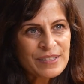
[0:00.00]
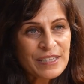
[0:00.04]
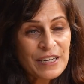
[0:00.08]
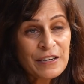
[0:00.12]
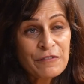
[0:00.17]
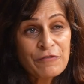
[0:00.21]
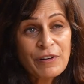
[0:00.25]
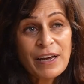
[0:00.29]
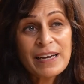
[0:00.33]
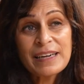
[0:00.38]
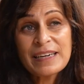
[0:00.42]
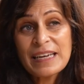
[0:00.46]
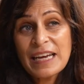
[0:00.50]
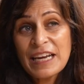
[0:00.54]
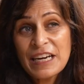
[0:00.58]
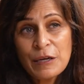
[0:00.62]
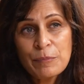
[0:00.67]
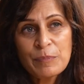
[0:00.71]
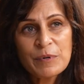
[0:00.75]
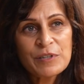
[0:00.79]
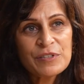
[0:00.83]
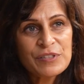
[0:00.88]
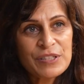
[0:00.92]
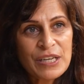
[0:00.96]
In fact,
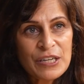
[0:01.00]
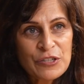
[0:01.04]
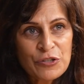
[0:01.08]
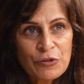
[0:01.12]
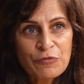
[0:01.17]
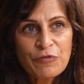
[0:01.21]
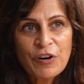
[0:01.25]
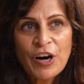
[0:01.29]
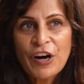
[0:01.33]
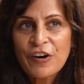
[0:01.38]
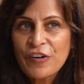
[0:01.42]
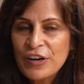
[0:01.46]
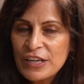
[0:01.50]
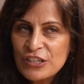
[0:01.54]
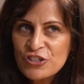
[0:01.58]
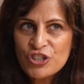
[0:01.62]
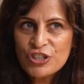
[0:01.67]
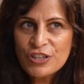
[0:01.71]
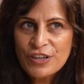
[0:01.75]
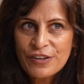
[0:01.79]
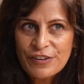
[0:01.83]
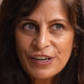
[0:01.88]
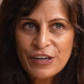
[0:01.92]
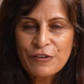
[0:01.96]
80% of our
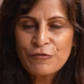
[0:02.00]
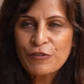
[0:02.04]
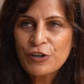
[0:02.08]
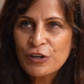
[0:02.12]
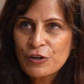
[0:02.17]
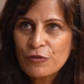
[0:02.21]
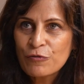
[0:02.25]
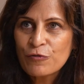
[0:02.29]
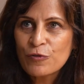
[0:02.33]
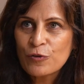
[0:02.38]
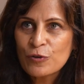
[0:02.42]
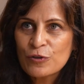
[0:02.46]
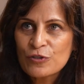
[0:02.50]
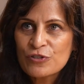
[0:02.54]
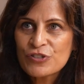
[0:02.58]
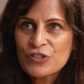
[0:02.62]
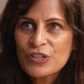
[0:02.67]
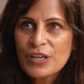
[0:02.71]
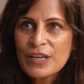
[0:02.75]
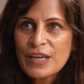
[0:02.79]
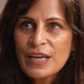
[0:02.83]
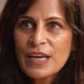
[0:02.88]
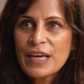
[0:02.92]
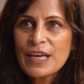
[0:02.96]
engineering workforce
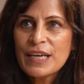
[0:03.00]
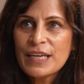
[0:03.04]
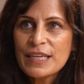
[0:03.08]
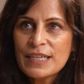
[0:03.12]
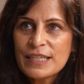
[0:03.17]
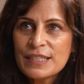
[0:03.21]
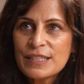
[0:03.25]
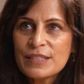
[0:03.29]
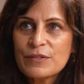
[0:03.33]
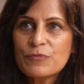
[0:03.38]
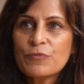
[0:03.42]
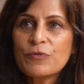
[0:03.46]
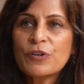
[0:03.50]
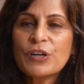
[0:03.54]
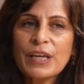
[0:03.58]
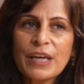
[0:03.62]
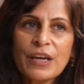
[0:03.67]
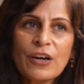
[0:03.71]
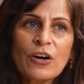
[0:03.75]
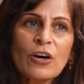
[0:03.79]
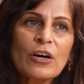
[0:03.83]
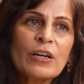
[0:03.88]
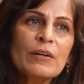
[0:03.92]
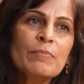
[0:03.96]
is
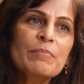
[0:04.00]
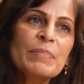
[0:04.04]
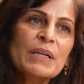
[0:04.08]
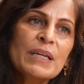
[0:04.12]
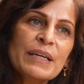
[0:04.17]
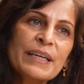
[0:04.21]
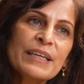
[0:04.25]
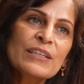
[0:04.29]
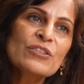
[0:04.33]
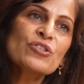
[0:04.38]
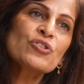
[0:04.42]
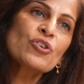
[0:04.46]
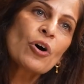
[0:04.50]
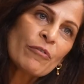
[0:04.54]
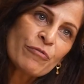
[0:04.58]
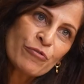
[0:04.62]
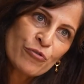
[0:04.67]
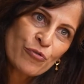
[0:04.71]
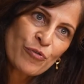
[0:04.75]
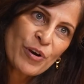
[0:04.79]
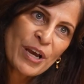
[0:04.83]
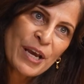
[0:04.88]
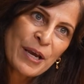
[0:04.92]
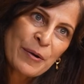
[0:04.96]
working on building
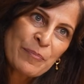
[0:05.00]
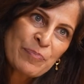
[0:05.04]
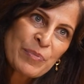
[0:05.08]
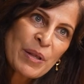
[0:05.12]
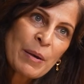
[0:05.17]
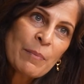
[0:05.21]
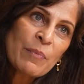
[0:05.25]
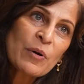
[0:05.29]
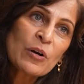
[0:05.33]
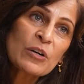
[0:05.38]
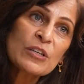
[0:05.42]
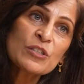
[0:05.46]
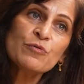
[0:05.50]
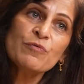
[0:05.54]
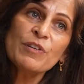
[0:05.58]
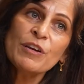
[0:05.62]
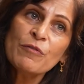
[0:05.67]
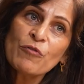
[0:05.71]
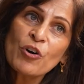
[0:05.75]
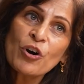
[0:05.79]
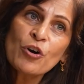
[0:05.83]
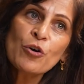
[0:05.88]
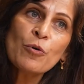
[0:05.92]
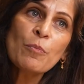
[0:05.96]
software, because we
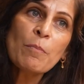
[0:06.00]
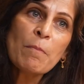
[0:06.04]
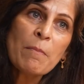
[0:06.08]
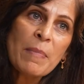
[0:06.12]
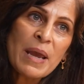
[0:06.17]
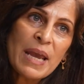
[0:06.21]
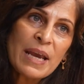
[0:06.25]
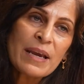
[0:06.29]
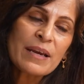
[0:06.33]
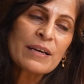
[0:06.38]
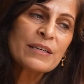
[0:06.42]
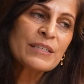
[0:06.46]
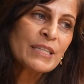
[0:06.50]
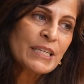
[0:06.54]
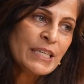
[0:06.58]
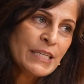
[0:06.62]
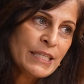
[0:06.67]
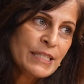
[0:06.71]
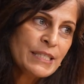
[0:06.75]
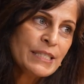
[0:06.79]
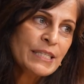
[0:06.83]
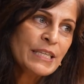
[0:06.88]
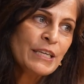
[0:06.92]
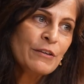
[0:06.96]
want to make it
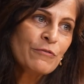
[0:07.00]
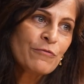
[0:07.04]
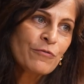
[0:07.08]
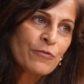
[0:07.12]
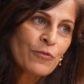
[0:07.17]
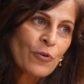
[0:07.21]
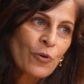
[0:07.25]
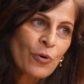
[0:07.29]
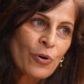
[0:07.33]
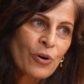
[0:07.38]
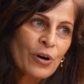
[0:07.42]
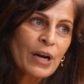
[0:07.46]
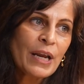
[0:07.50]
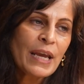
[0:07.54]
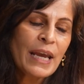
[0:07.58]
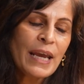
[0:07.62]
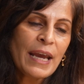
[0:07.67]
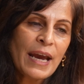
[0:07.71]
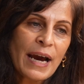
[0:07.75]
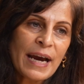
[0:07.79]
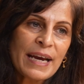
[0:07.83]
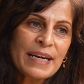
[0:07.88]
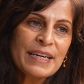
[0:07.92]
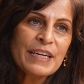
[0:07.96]
easy for
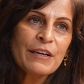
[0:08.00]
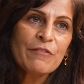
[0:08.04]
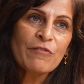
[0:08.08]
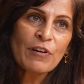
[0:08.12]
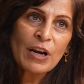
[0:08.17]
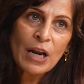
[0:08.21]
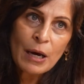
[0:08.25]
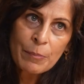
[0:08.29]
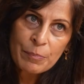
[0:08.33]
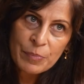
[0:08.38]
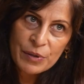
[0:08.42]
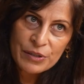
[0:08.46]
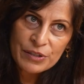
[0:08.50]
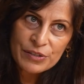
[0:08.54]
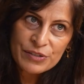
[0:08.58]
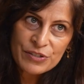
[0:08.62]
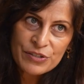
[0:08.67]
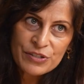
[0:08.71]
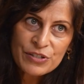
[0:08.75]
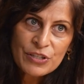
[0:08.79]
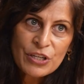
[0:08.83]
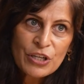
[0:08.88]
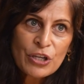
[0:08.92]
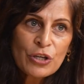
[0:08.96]
AI
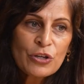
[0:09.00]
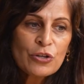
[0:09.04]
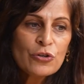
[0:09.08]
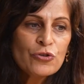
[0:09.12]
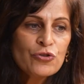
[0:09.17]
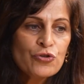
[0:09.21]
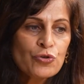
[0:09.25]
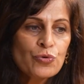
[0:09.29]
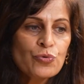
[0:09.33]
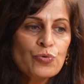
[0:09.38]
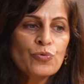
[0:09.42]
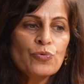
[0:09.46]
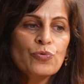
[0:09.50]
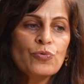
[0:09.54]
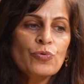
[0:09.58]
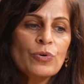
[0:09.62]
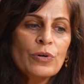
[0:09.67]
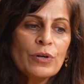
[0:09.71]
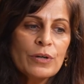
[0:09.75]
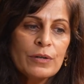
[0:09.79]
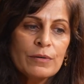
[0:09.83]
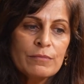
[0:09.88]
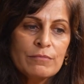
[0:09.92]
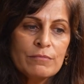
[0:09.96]
developers to
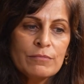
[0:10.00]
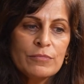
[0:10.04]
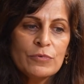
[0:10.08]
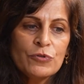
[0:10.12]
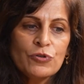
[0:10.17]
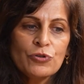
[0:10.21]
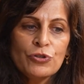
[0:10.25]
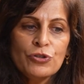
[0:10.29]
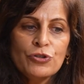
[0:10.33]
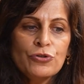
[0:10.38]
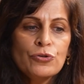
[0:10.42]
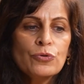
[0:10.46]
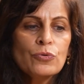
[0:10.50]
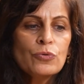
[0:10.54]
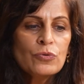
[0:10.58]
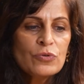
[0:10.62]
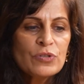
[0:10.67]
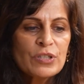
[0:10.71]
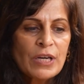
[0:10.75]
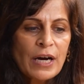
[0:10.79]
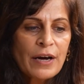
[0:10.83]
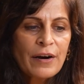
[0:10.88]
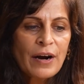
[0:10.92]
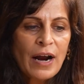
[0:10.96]

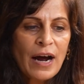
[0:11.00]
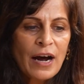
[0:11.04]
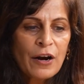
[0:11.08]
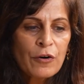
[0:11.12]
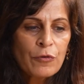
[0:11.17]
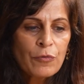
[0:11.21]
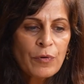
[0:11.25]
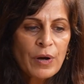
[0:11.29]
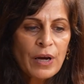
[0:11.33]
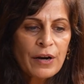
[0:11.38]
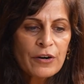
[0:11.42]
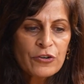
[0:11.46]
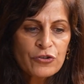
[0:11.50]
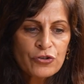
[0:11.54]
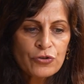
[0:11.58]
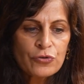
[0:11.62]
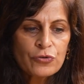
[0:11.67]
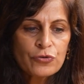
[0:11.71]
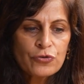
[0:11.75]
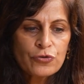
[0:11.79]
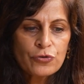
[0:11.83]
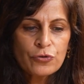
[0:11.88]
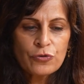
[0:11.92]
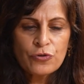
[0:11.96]
use our hardware,
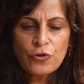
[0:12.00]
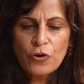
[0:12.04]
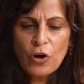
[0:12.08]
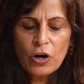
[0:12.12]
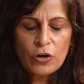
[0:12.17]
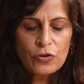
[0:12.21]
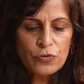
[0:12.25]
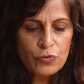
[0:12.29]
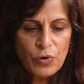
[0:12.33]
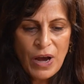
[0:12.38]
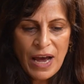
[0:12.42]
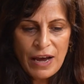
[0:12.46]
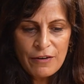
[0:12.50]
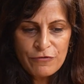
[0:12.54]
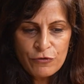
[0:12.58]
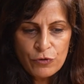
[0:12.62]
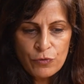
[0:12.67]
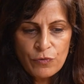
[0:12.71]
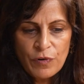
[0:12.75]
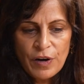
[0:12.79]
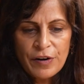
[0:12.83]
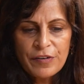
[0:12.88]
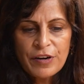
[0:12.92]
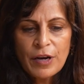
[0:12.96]
to not to have to
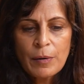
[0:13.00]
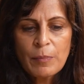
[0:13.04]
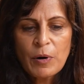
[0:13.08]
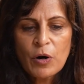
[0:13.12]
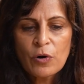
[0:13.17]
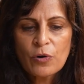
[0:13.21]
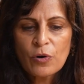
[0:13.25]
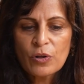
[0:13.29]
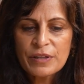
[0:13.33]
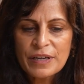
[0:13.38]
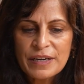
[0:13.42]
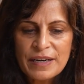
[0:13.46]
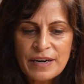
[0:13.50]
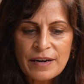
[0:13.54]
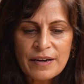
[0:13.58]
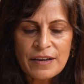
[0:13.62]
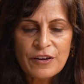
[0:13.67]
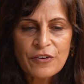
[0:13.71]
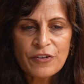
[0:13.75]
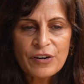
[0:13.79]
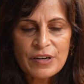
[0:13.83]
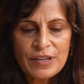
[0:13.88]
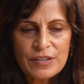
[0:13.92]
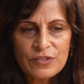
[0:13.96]
worry about all the
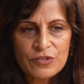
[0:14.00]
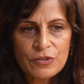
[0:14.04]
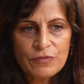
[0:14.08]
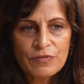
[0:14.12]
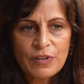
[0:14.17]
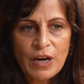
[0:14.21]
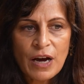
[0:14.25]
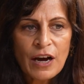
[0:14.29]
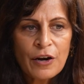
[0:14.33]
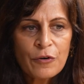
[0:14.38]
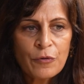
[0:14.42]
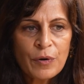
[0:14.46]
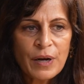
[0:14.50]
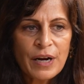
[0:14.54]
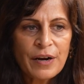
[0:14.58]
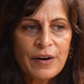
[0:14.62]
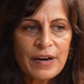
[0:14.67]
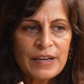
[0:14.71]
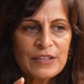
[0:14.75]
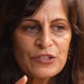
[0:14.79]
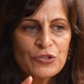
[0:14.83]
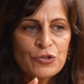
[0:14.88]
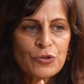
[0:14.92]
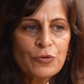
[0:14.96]
nitty-gritties of the hardware.
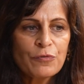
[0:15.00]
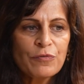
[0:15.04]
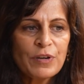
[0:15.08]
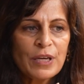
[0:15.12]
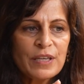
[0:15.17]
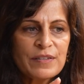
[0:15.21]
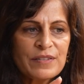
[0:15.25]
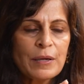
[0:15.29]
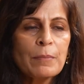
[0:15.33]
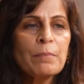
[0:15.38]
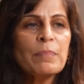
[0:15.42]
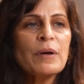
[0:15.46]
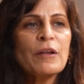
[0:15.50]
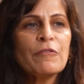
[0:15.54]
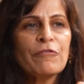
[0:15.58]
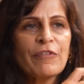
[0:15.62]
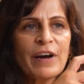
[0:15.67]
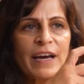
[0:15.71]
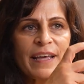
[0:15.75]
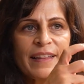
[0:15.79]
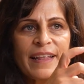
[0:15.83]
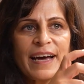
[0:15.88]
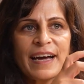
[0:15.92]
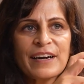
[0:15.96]
And so we
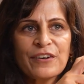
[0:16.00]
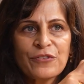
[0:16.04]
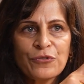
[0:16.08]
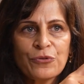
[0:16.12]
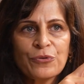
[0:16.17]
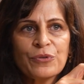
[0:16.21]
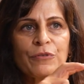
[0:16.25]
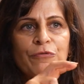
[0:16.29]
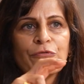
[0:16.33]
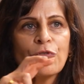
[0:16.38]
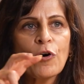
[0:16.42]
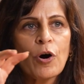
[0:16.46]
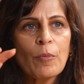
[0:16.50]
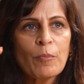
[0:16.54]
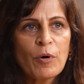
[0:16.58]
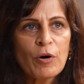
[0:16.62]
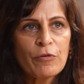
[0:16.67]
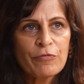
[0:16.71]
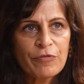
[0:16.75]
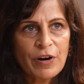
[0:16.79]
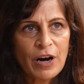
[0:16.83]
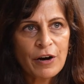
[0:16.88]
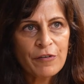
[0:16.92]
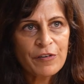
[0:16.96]
simplify that through the form
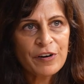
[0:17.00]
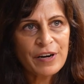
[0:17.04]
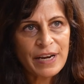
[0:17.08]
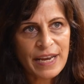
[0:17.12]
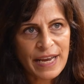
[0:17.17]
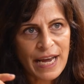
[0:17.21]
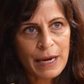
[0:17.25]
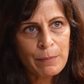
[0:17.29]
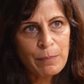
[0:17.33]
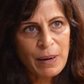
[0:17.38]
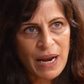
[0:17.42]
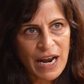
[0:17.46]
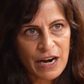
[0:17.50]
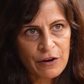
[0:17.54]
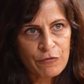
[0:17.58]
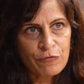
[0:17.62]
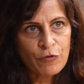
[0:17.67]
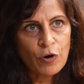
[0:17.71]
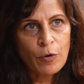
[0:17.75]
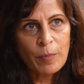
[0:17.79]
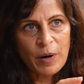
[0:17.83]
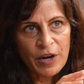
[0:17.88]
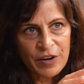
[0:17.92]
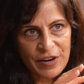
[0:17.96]
of our AI
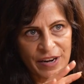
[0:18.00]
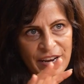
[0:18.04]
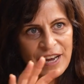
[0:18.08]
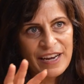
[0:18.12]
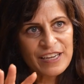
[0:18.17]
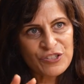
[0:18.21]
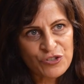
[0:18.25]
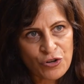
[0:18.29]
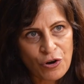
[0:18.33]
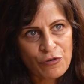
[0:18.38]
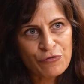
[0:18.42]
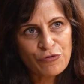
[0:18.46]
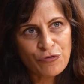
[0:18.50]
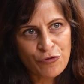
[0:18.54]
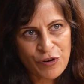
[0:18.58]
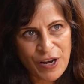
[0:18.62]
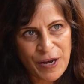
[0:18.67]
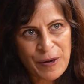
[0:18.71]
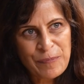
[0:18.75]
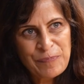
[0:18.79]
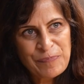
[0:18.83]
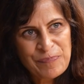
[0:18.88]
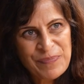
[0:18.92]
platform, our AI software,